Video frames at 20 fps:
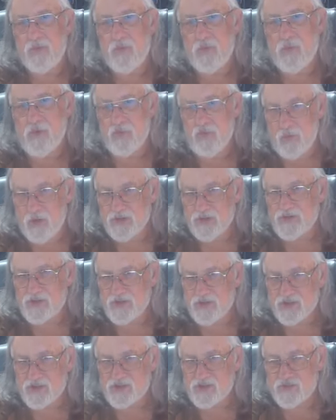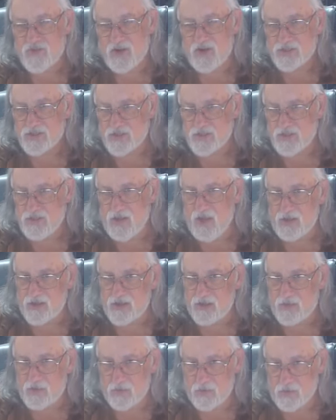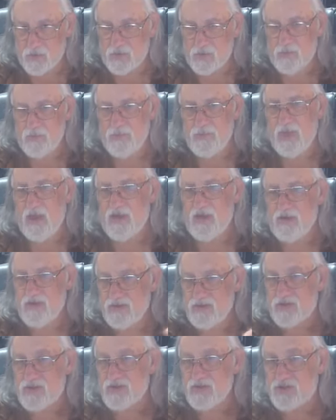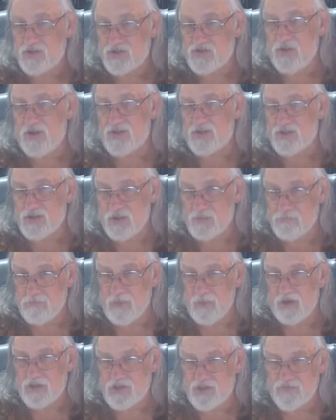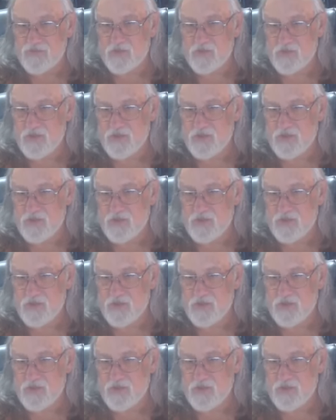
What wasn't stressed in that group and isn't stressed in much of